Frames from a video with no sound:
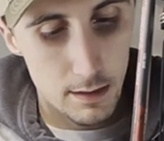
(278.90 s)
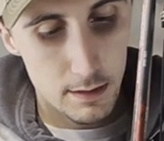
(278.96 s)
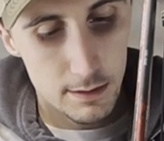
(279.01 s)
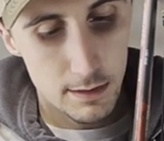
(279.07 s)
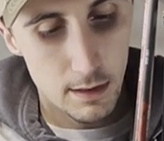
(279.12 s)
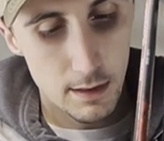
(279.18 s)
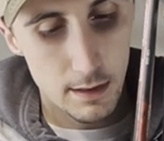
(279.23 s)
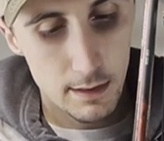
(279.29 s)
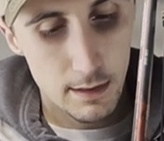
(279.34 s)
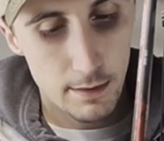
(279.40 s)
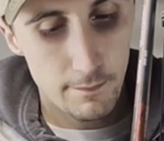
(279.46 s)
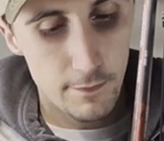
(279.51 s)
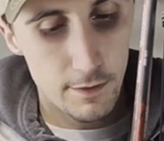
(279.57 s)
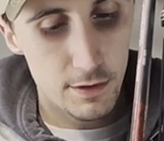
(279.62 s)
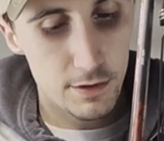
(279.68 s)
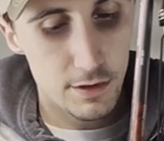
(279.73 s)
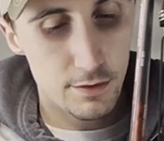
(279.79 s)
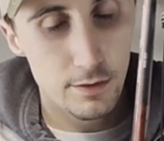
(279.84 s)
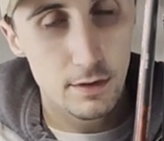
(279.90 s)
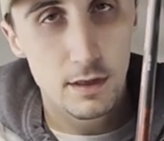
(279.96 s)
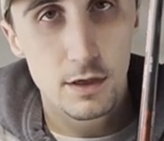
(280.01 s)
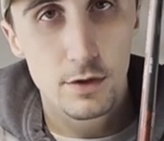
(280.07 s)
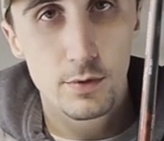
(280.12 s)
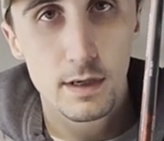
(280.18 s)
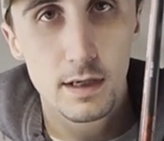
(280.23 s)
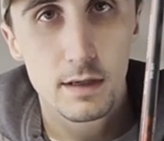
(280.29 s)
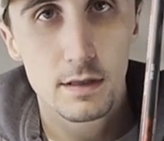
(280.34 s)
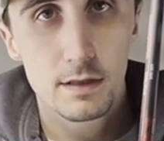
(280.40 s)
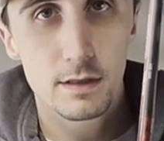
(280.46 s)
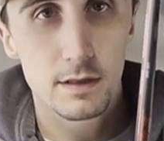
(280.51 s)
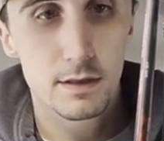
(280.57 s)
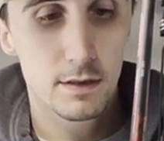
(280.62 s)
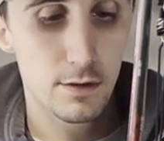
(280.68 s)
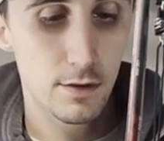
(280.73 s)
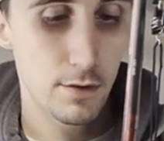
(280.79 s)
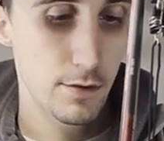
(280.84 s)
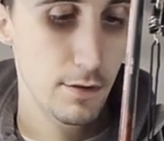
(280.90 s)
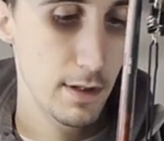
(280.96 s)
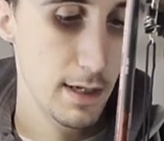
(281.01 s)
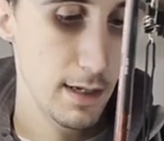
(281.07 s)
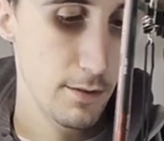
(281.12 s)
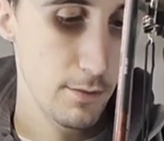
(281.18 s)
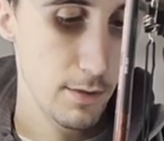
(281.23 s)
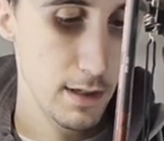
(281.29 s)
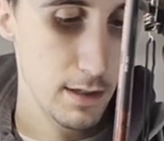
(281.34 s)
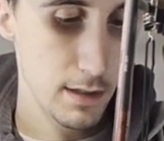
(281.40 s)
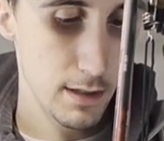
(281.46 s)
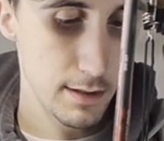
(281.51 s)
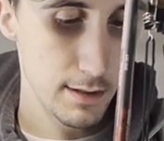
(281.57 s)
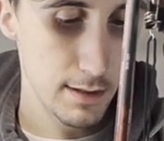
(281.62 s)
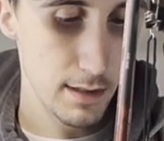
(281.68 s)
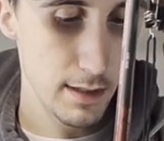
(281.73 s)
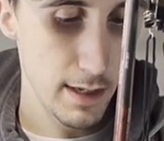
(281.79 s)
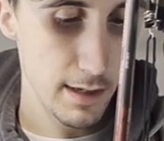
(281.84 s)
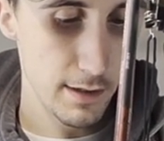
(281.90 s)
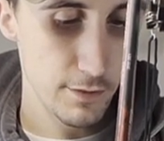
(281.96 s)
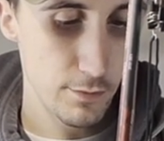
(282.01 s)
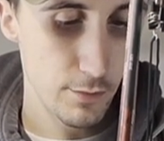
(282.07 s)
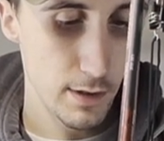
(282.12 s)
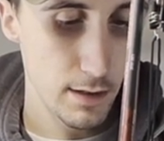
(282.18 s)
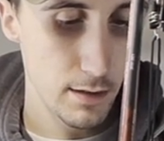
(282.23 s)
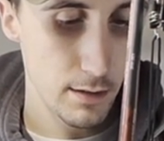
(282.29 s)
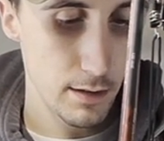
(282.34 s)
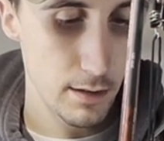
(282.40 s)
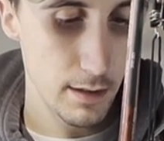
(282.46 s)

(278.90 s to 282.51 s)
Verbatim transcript: solid limb version really quick, just so that way you can see that as well.